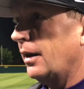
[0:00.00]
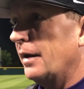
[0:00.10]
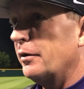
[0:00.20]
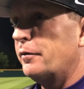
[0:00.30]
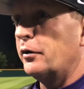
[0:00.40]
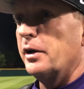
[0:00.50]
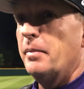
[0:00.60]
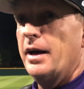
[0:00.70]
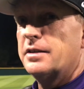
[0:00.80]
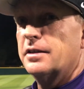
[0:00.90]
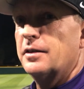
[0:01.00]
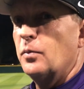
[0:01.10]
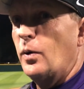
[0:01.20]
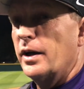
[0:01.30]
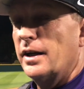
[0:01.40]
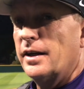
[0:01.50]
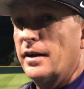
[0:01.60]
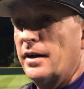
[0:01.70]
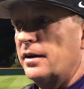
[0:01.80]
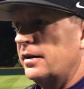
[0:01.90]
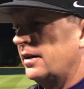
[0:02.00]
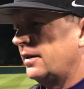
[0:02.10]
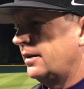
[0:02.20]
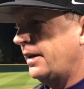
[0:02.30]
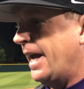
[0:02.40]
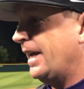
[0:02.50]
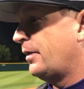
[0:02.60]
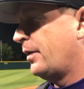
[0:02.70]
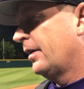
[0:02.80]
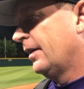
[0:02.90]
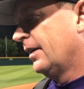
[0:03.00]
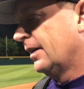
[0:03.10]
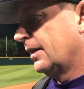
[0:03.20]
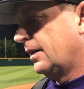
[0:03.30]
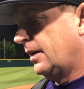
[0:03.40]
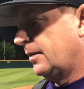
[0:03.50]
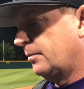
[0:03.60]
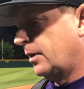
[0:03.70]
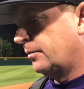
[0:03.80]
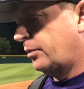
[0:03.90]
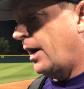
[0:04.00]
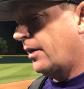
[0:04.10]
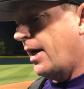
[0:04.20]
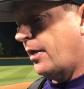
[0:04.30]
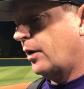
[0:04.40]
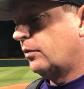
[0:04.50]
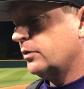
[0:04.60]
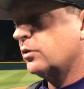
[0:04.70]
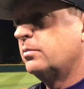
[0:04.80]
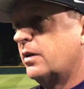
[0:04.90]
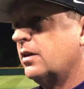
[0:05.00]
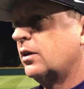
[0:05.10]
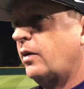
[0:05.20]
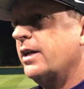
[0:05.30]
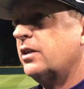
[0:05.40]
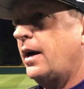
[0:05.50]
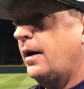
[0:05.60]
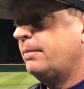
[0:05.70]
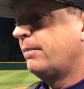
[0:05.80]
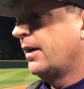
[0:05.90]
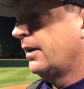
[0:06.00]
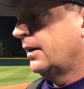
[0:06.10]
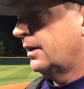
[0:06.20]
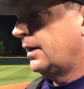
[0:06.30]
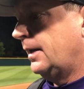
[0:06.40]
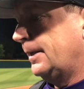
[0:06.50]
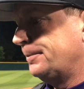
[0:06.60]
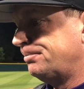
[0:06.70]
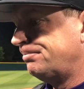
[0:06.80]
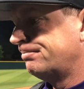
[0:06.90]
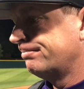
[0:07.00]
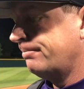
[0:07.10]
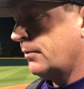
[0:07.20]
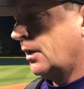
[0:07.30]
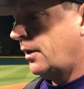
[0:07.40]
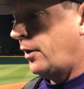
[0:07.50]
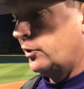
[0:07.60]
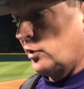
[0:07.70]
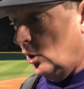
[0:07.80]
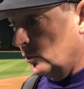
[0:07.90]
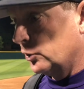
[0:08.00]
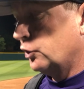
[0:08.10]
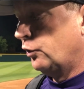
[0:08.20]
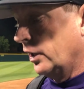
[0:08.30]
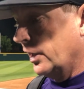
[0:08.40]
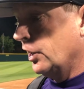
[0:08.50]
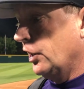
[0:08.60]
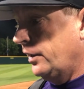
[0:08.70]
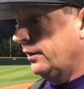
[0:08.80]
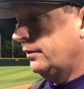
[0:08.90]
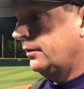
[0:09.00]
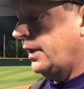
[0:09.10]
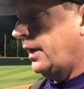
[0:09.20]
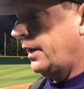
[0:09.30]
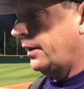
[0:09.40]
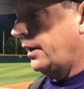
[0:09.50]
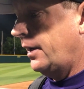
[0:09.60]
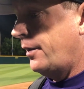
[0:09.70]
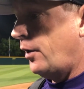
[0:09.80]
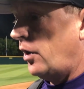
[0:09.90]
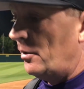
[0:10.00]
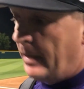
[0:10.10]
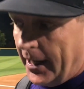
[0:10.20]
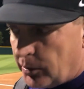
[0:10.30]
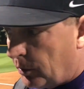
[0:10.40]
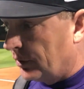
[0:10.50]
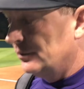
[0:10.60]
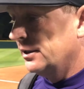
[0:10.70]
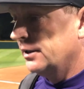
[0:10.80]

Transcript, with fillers: 11 free bases in one inning there in the eighth. Um, but prior to that, I thought Russell Smith did a great job. Um, thought Sloan was really good and uh, thought our bats were,